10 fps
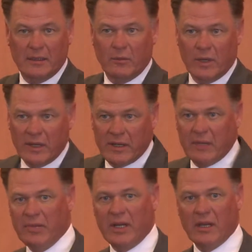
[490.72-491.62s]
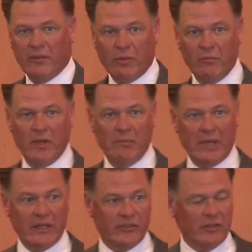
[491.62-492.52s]
We're there because we want to
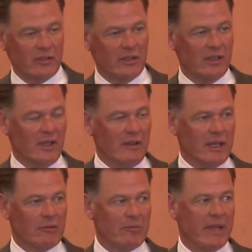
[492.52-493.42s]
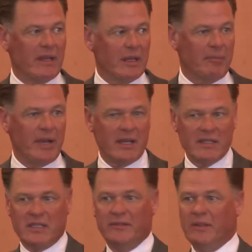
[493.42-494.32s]
make sure that we're making a
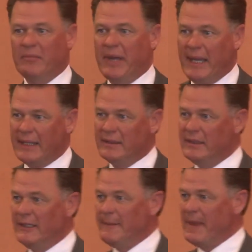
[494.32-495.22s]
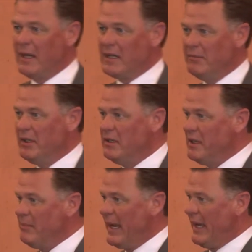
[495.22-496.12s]
positive impact. A
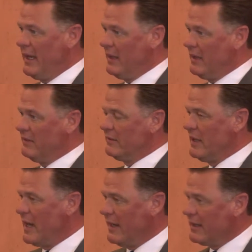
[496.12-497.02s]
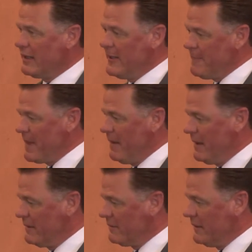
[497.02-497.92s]
community bank is like,
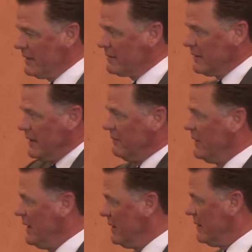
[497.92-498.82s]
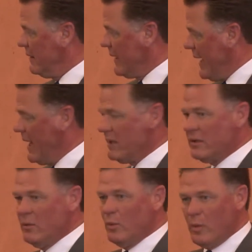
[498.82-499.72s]
it can't
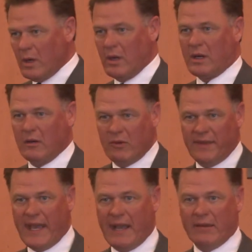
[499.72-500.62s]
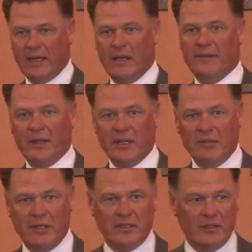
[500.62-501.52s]
work without a healthy
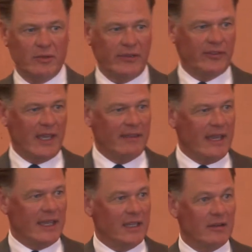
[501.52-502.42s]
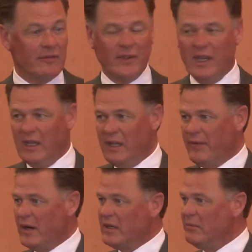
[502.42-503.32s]
community. We say that, if
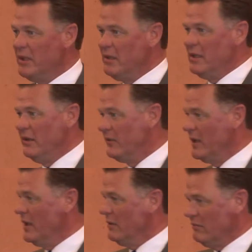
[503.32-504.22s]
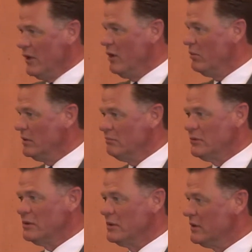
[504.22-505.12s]
our communities, Noble,
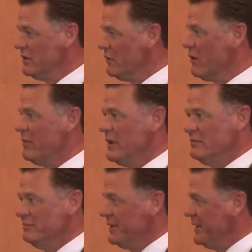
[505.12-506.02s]
Moore, Norman,